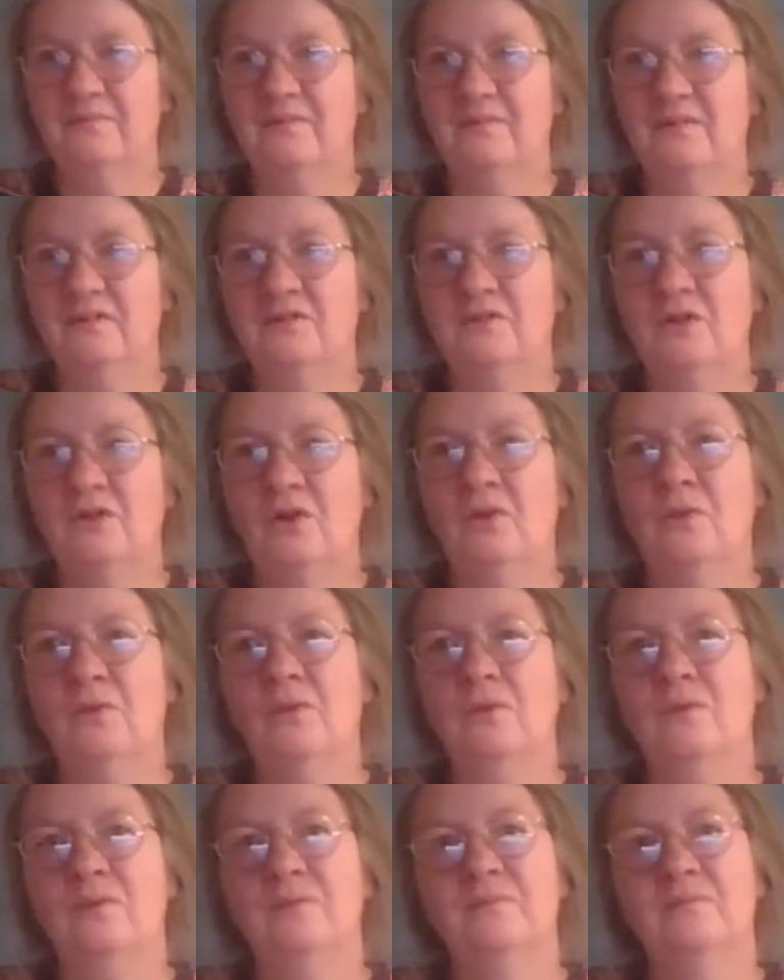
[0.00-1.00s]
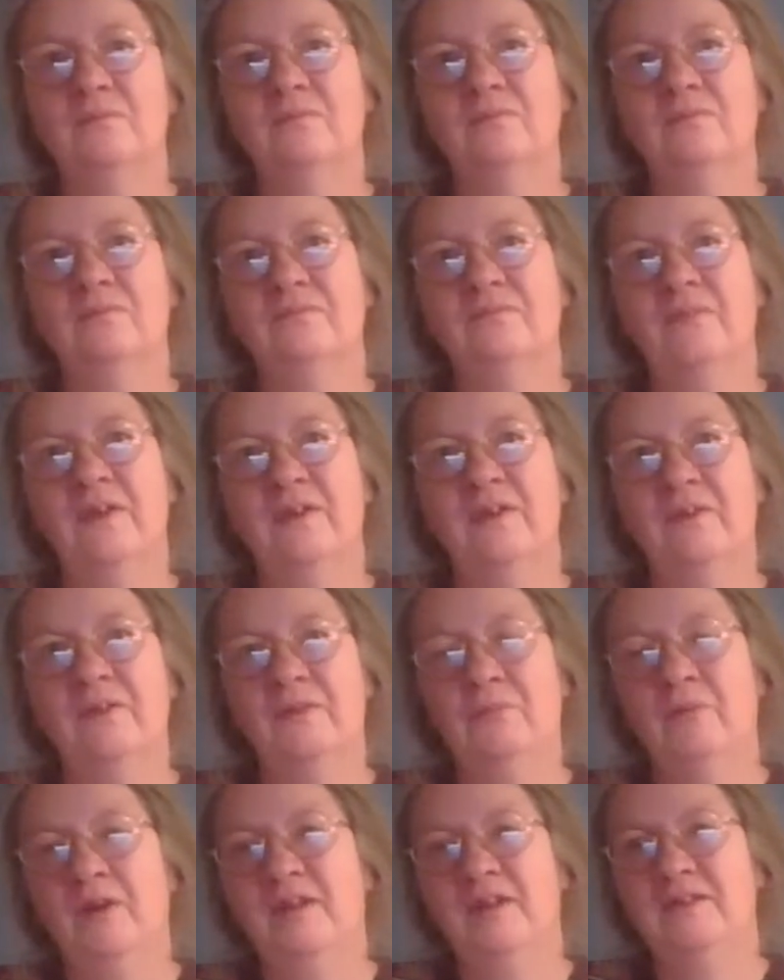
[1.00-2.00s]
So very
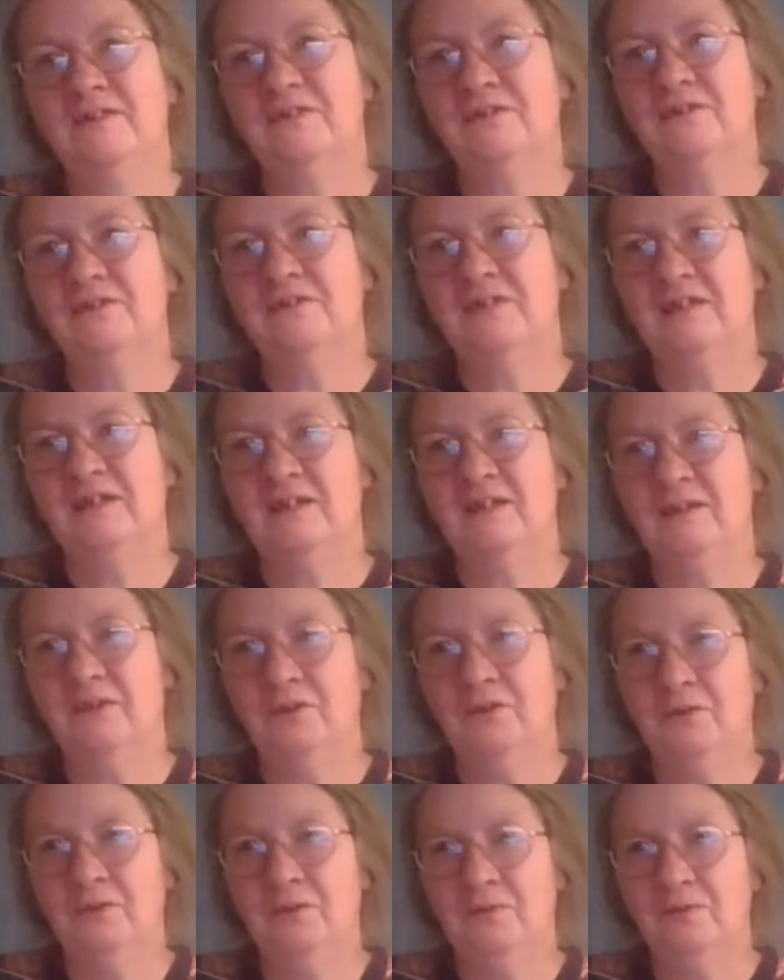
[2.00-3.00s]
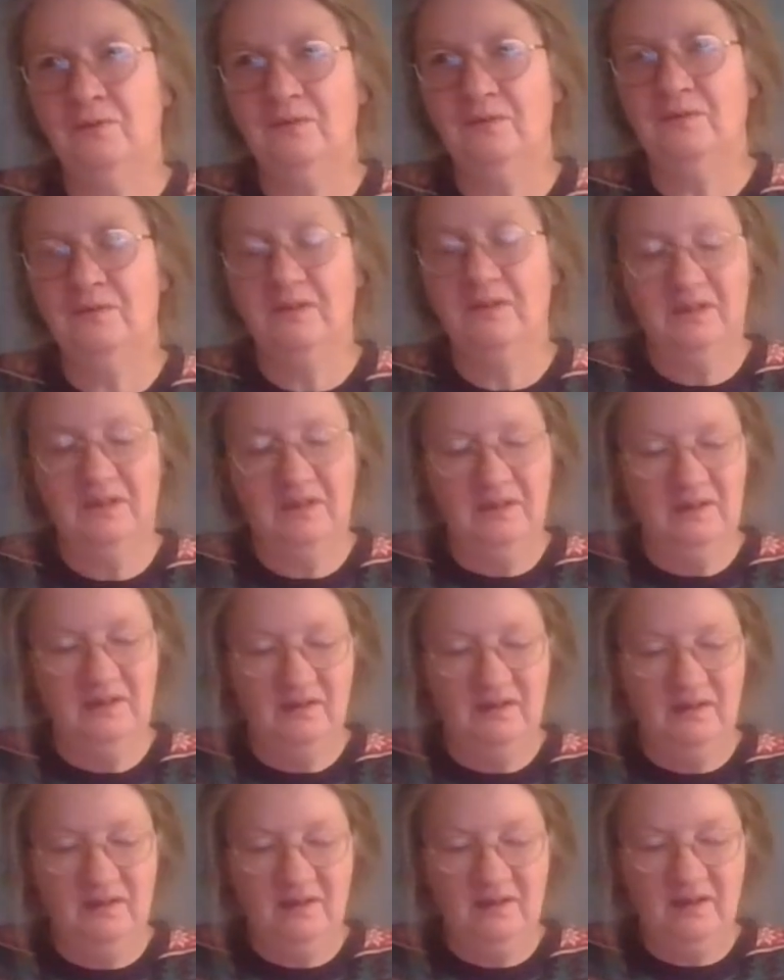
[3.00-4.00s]
well to see you.
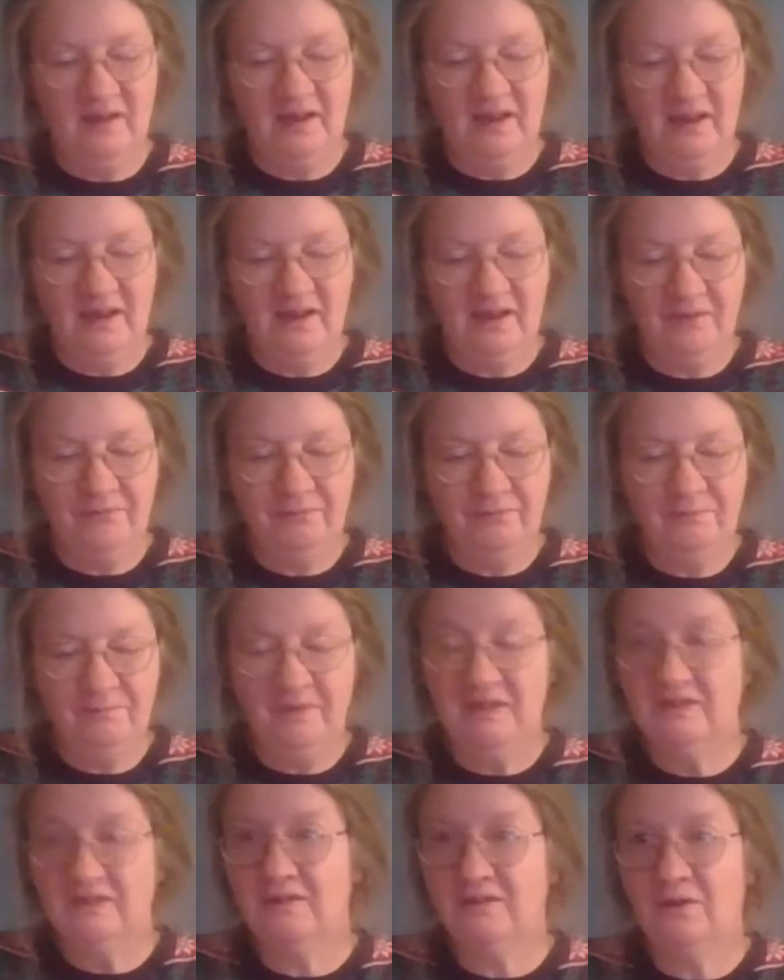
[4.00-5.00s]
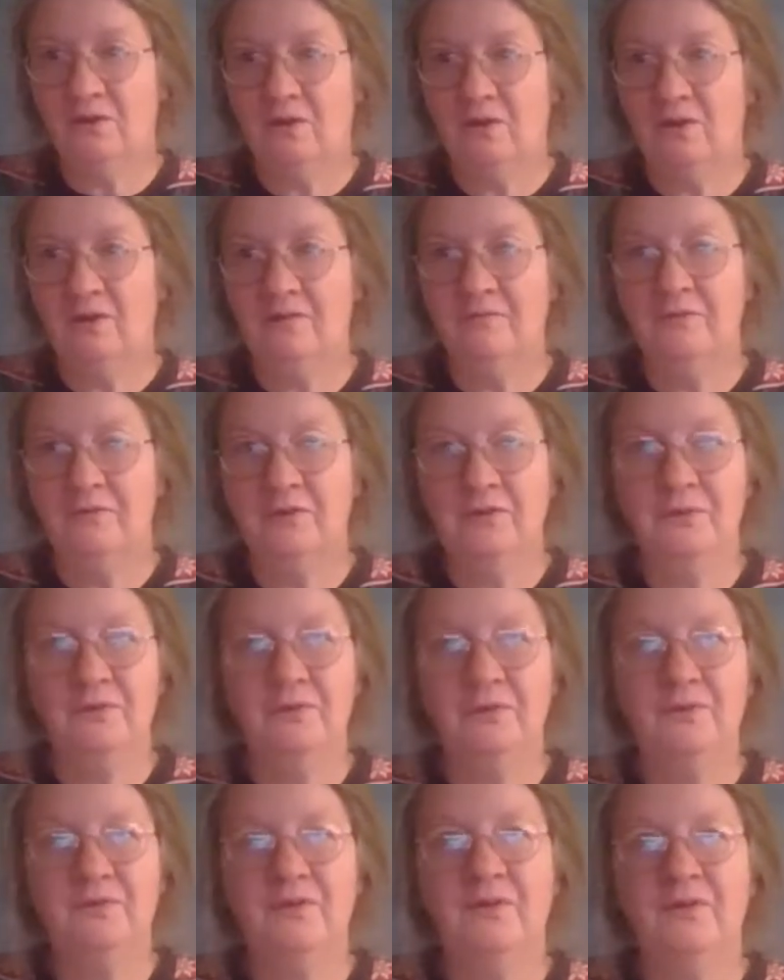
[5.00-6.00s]
I have missed all of you
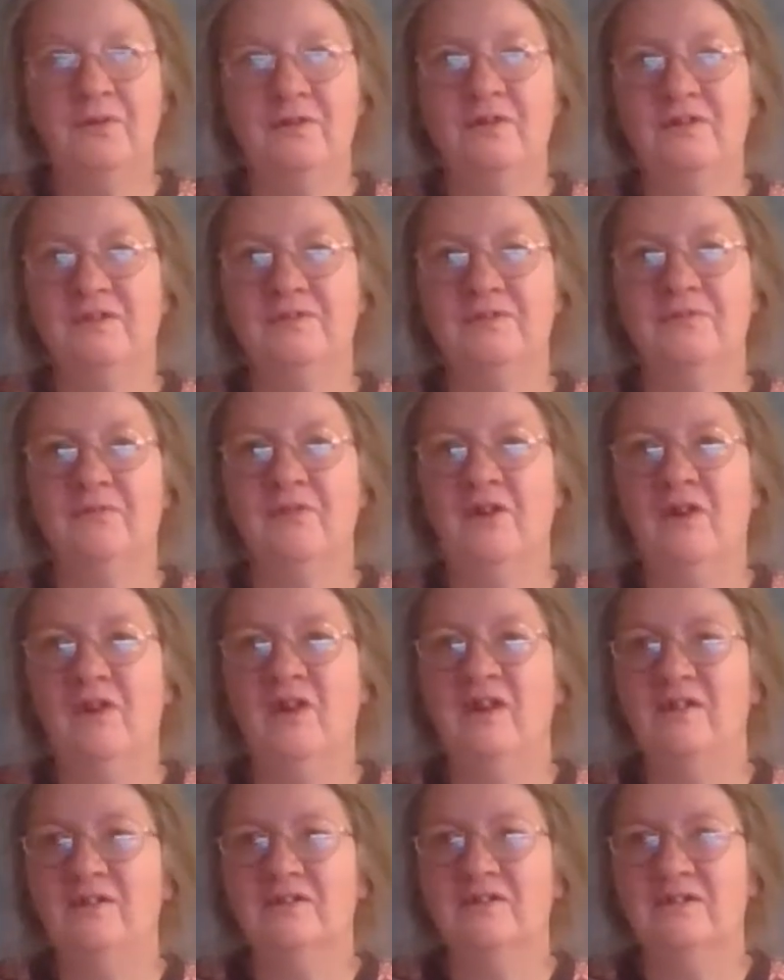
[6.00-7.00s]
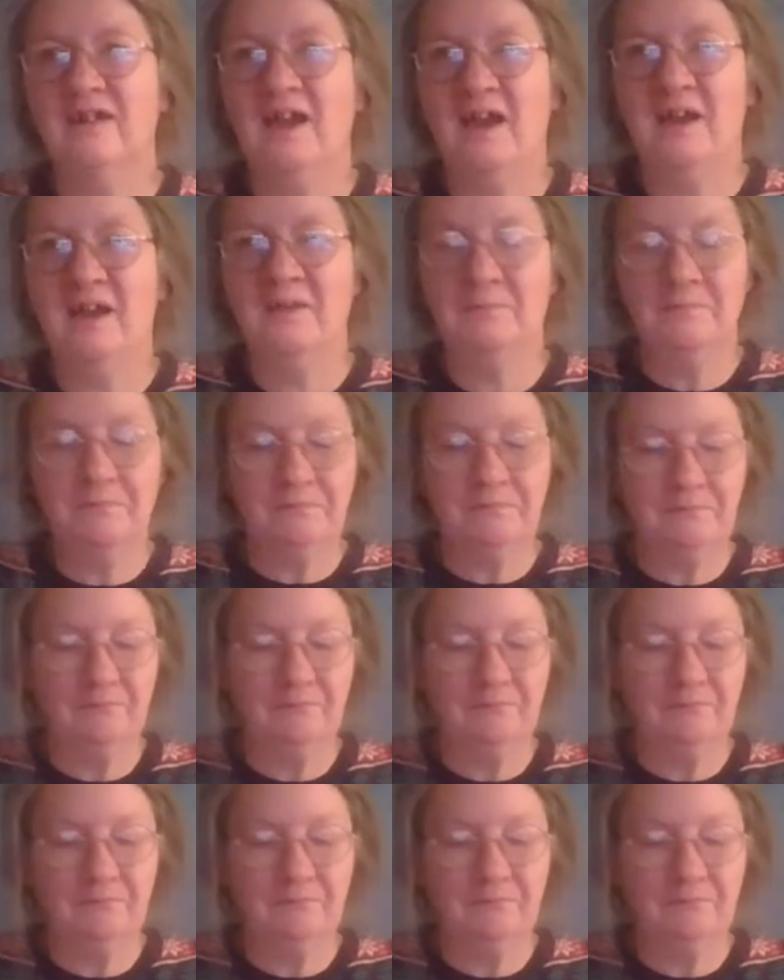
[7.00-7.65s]
girls for a long time.